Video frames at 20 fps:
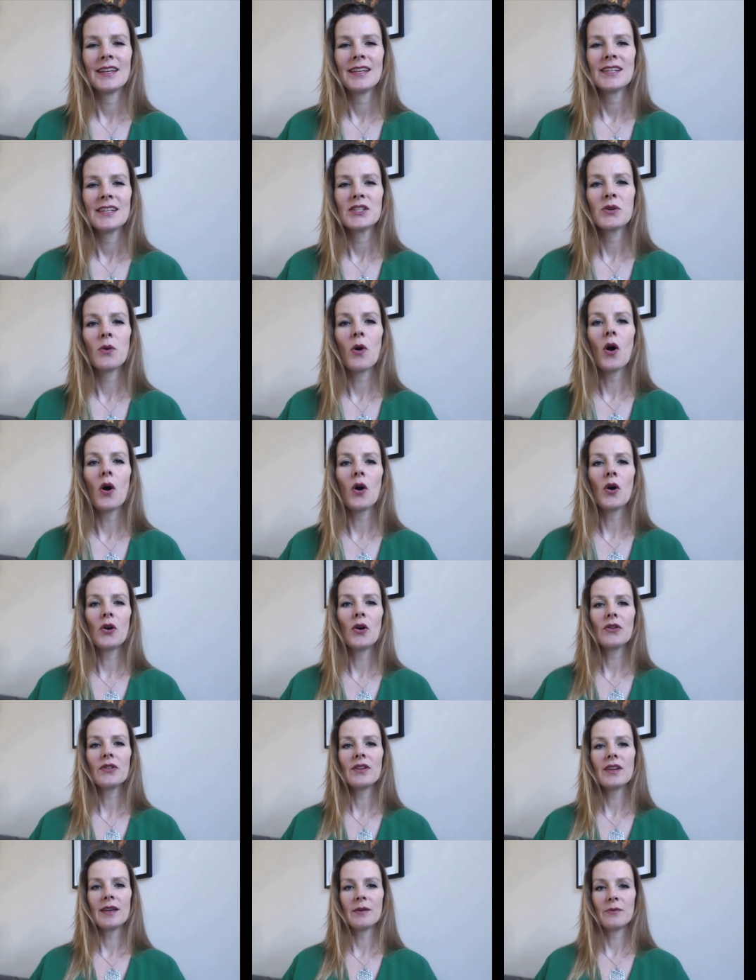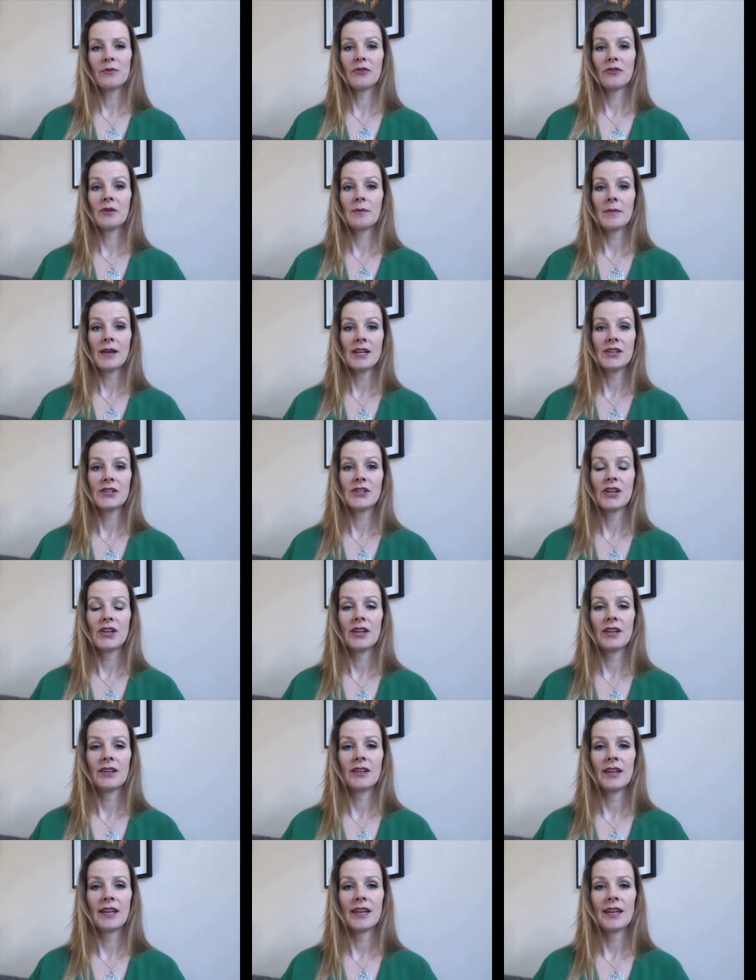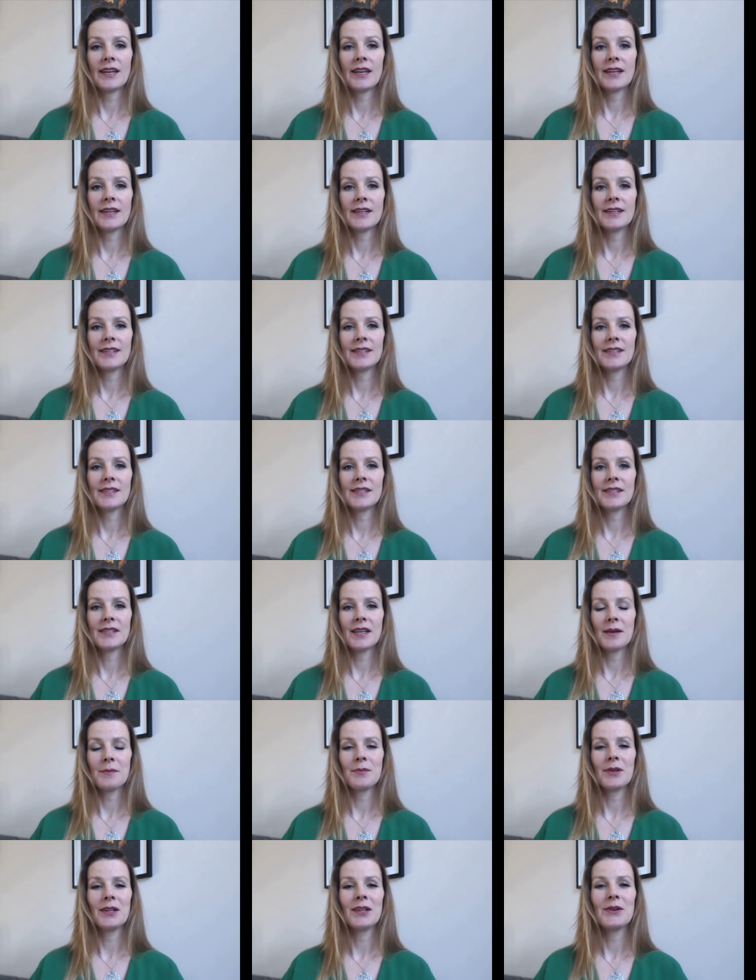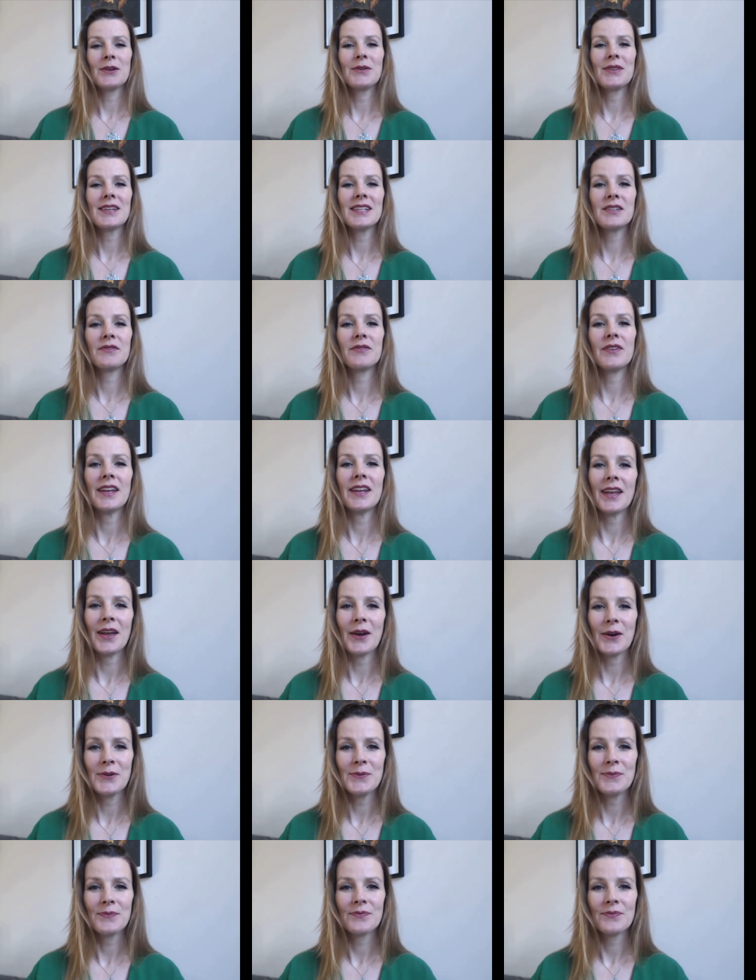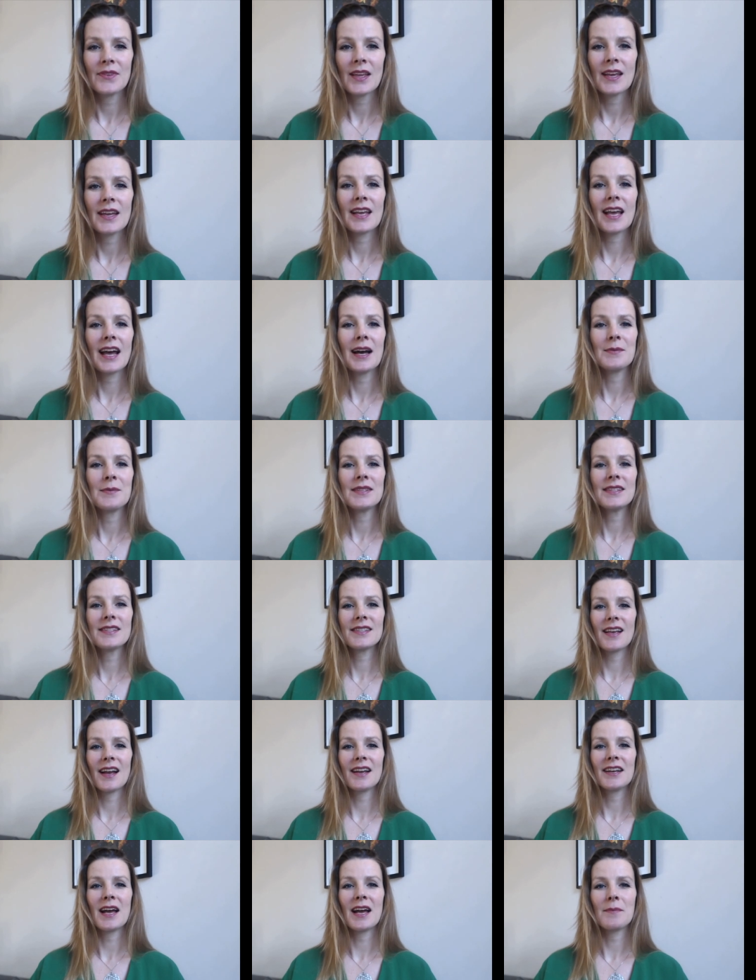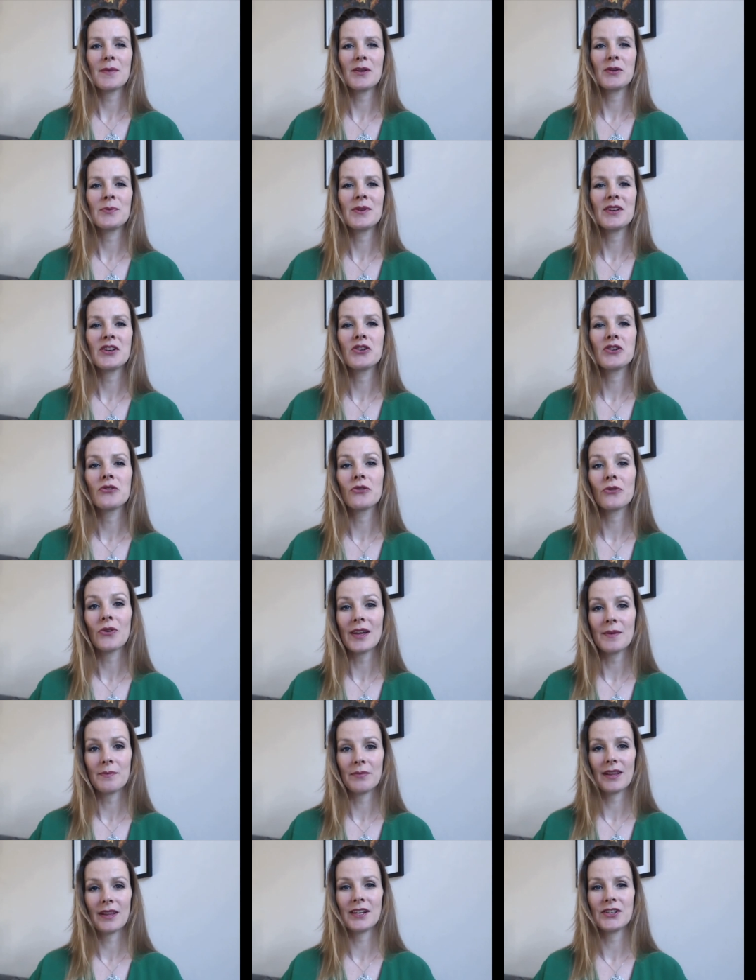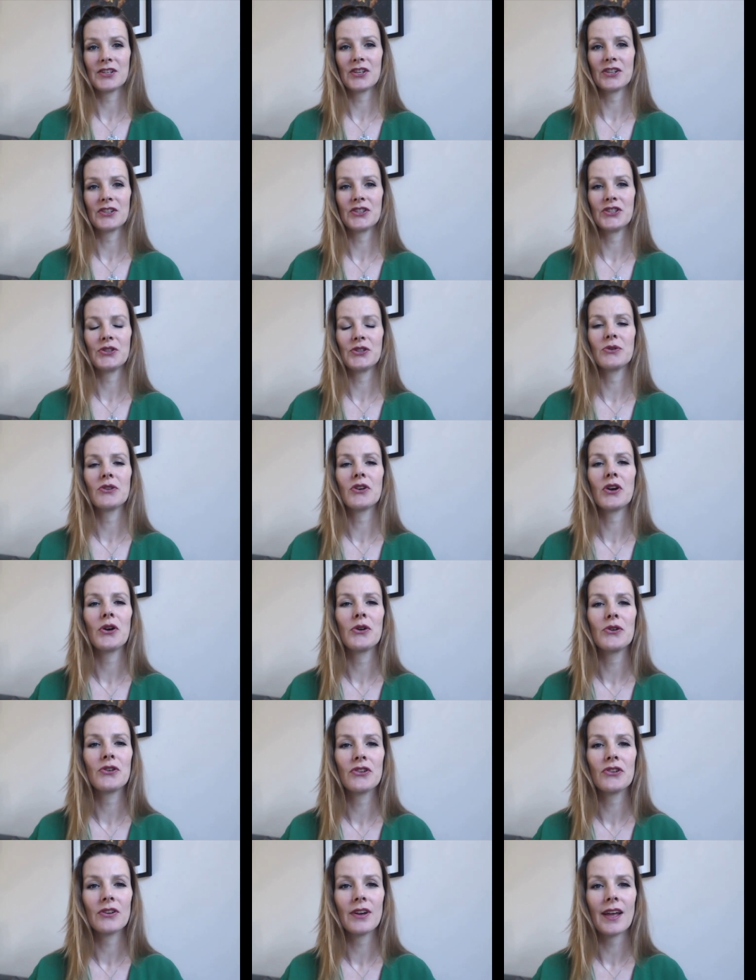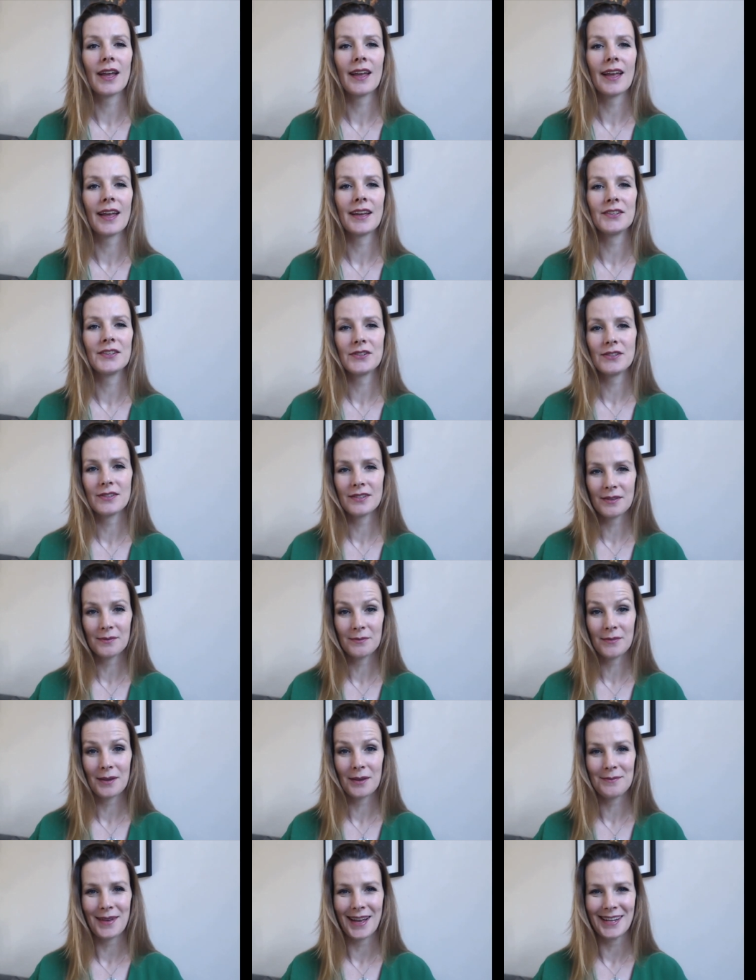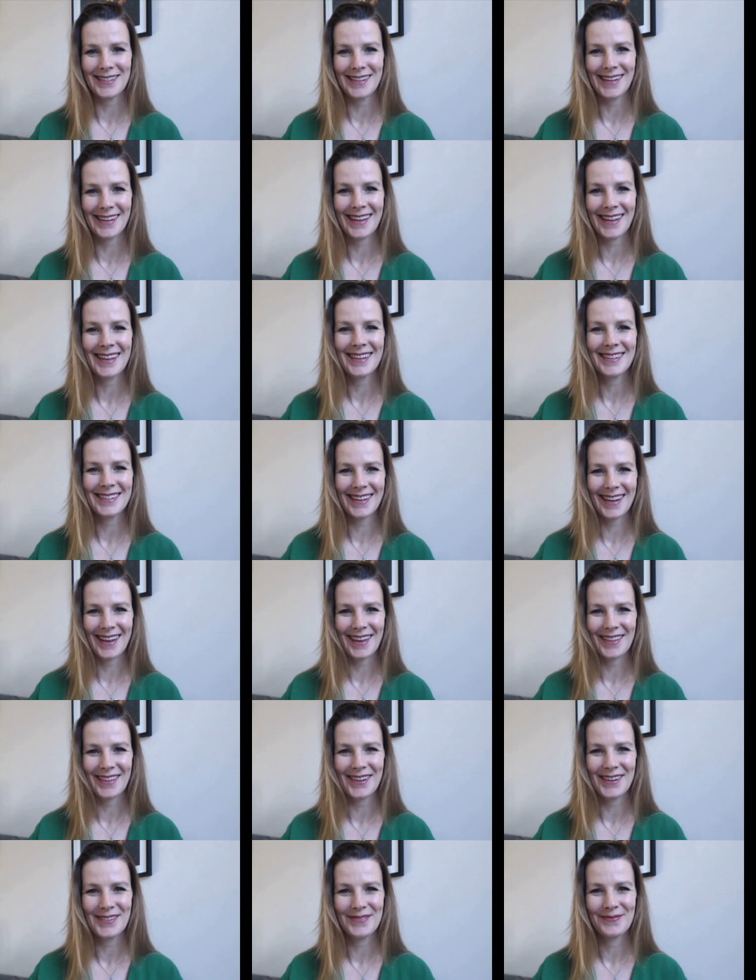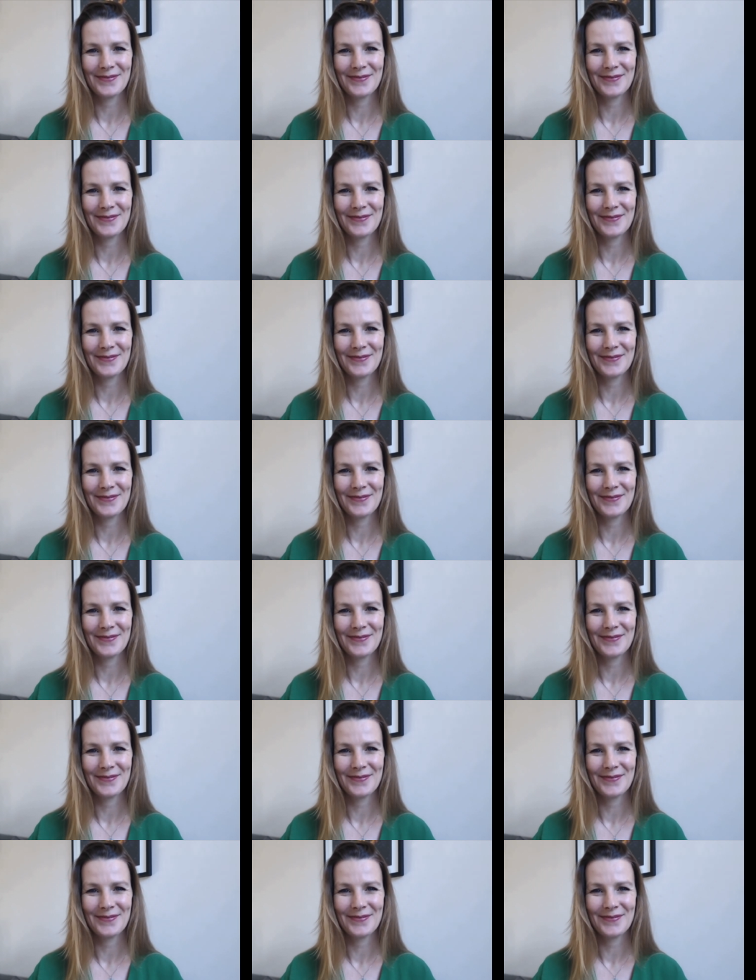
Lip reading: So all the information is below this video. Come and sign up. It'll be a great pleasure to co-create and do some magic together.